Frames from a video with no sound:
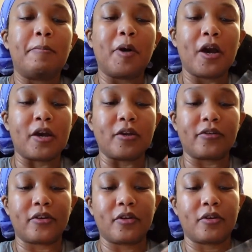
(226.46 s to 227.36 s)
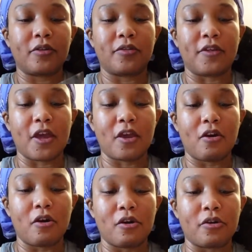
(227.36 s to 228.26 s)
But they
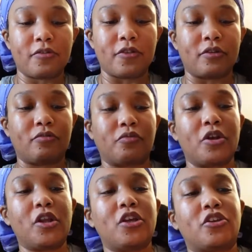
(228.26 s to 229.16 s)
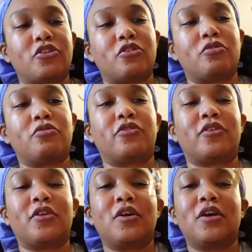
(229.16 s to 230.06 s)
are these really cute
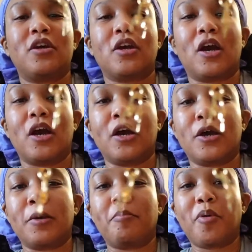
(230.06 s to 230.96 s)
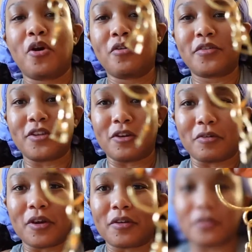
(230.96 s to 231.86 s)
um, purse
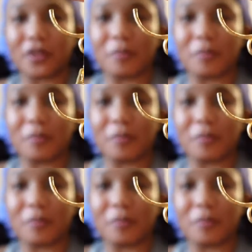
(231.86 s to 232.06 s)
earrings. So